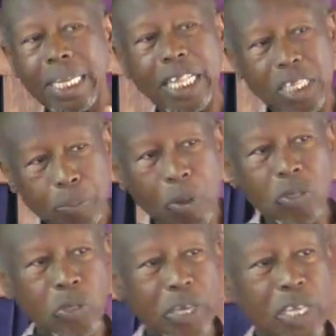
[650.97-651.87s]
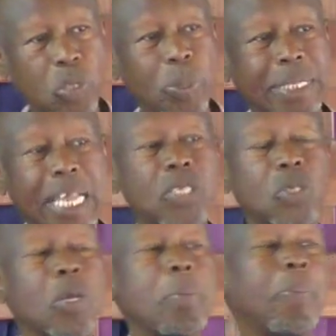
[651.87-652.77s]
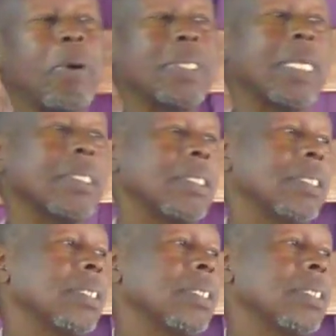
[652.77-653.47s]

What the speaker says: He responds to his will. That's so important.